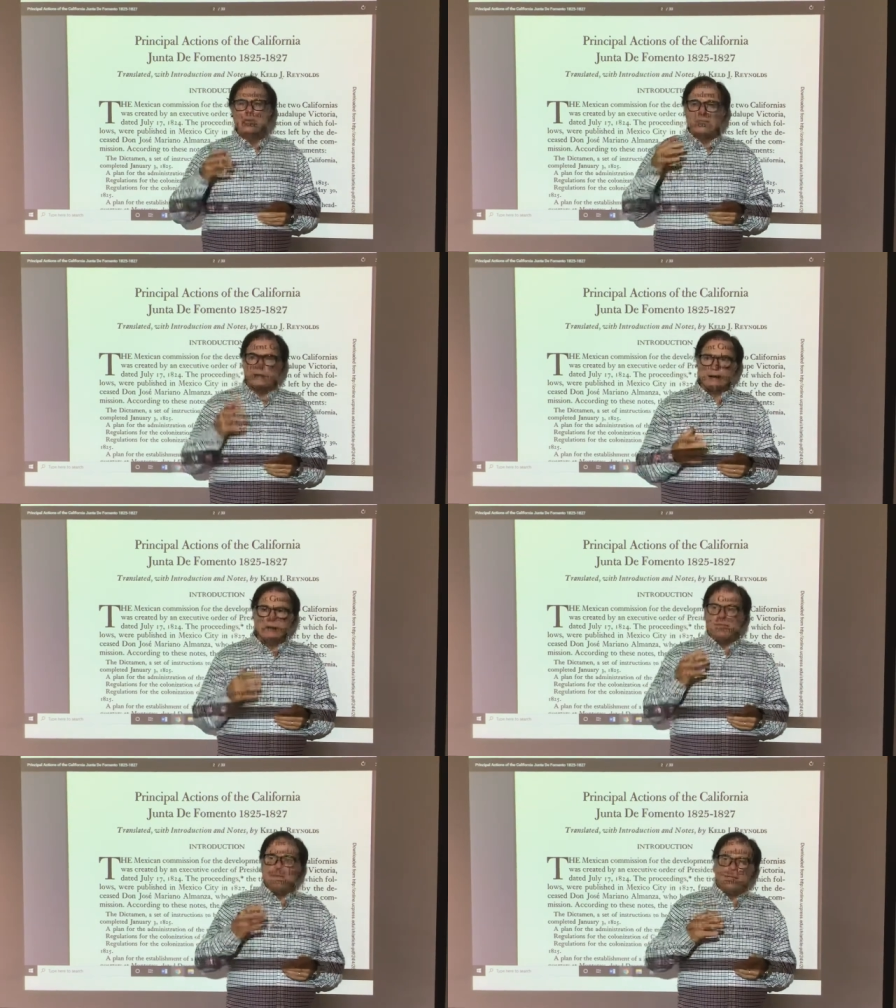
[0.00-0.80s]
There,
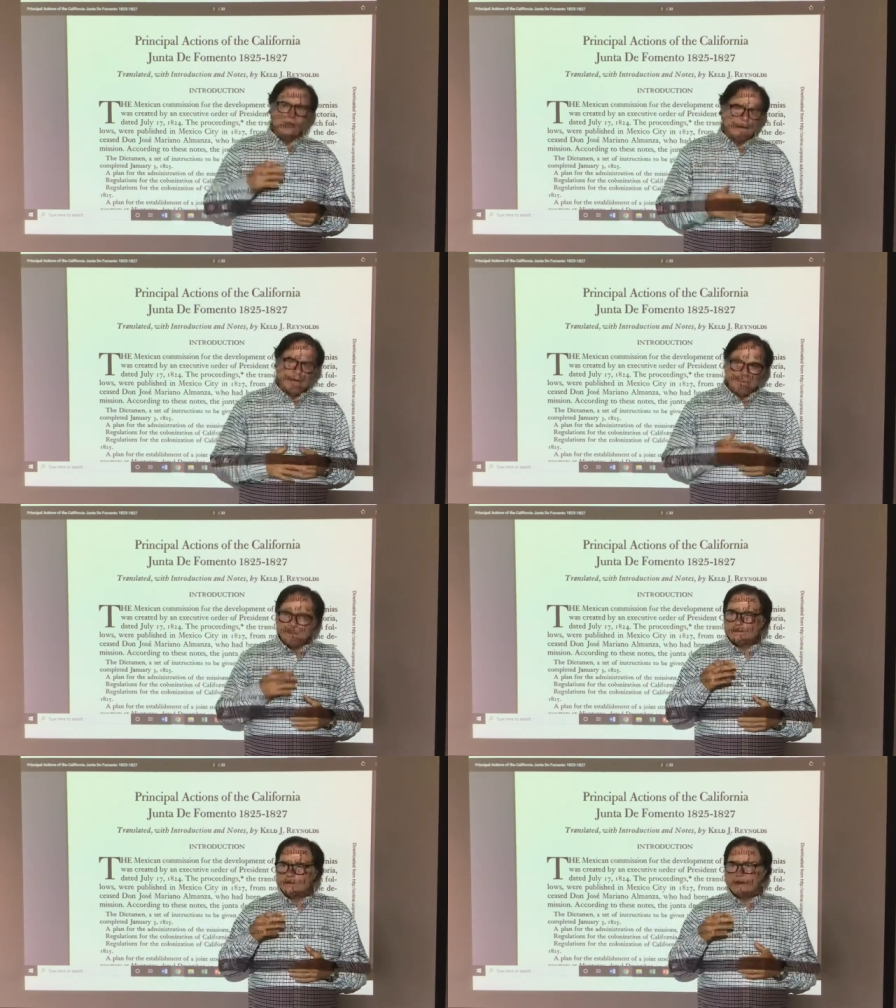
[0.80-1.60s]
you know, I'm
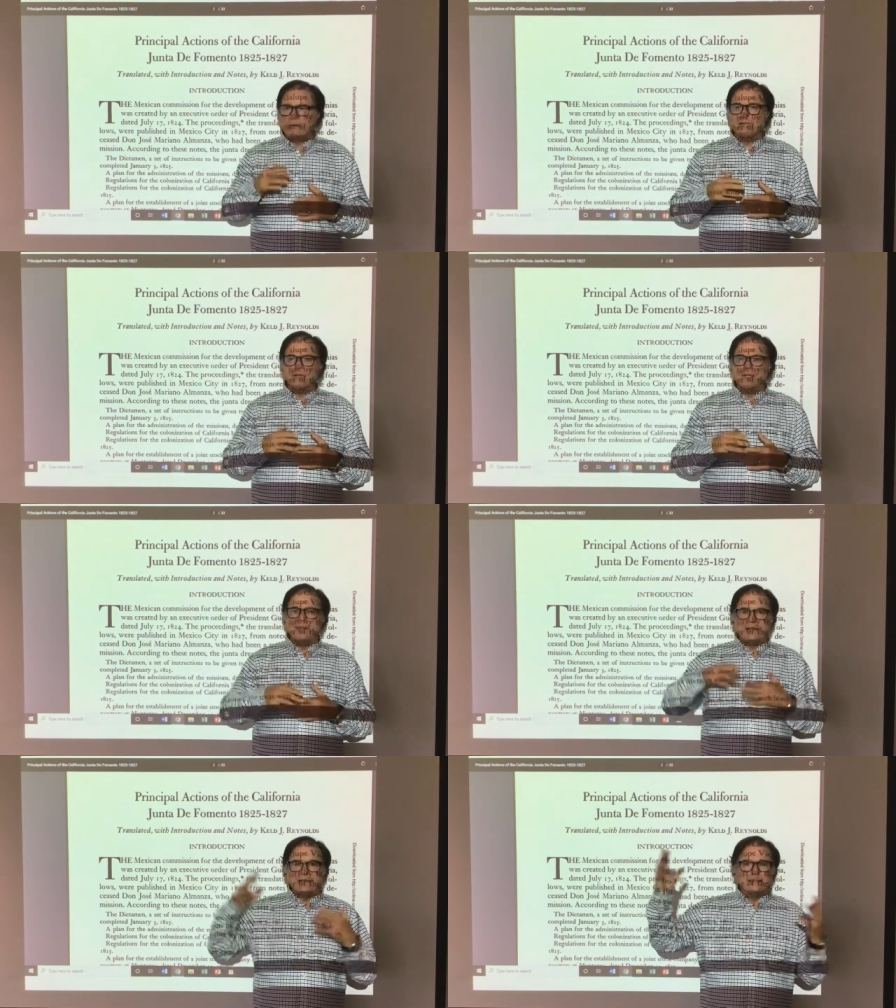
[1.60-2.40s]
not trying to create an
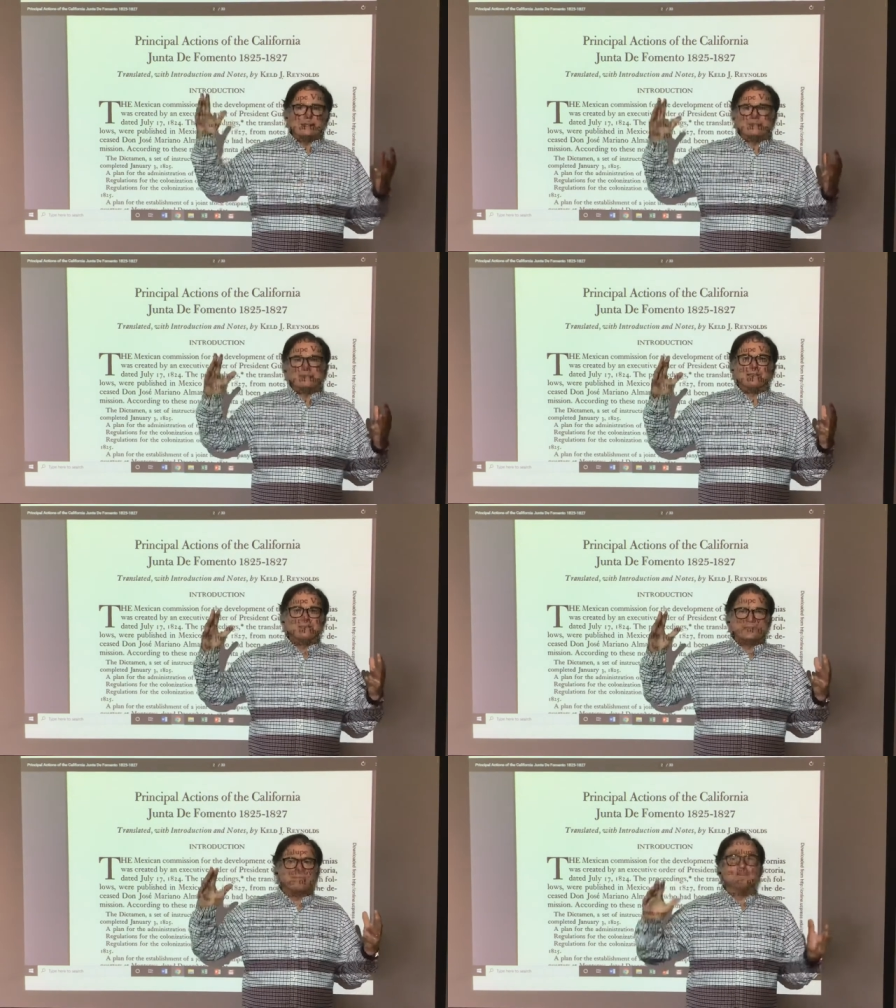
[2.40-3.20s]
idealistic
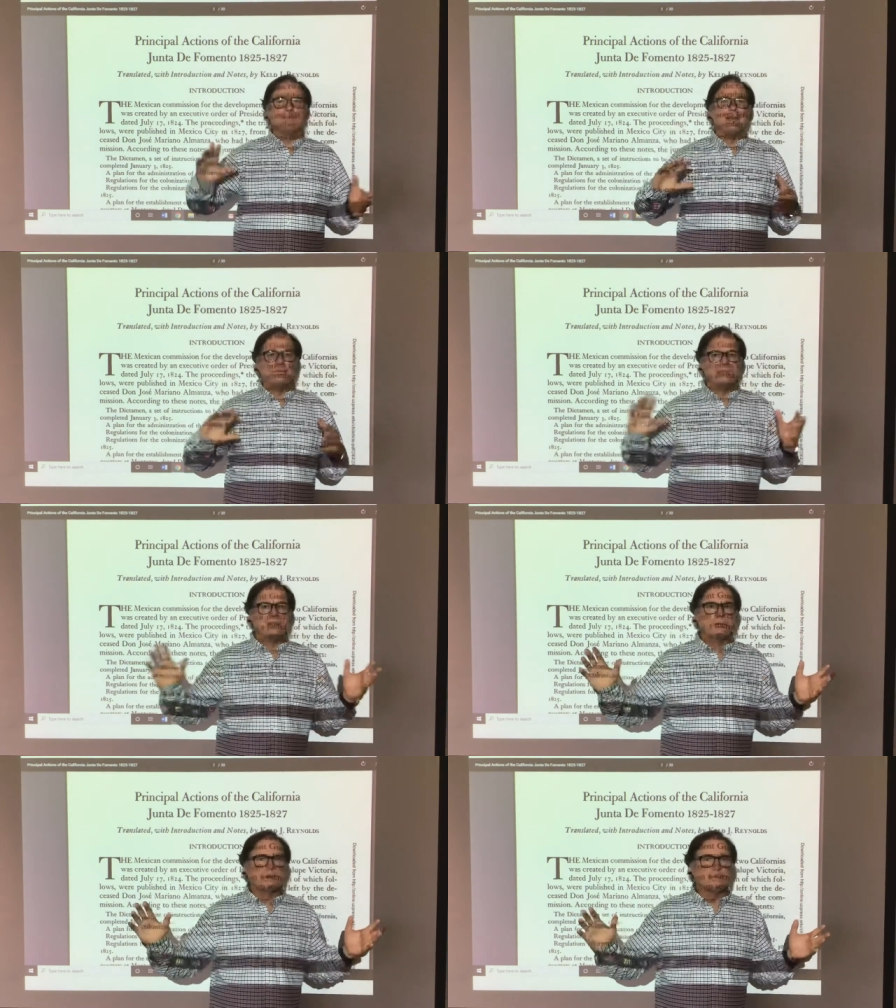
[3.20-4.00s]
system that
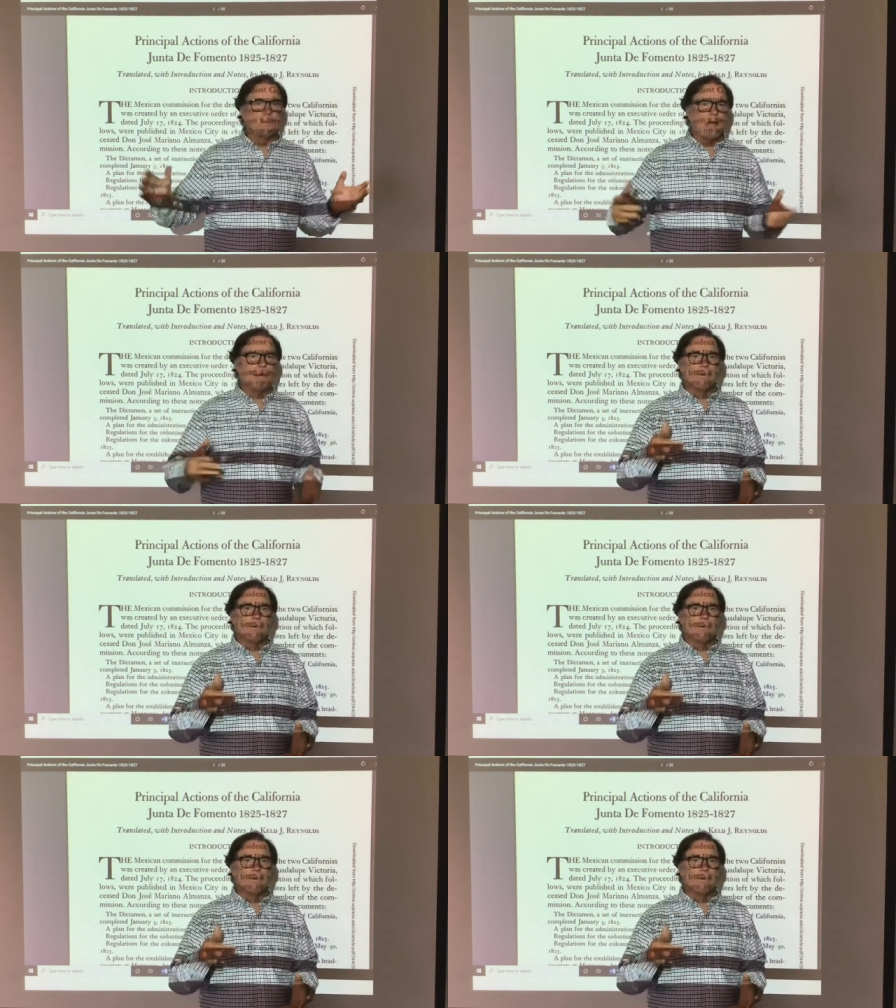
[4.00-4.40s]
everything worked well,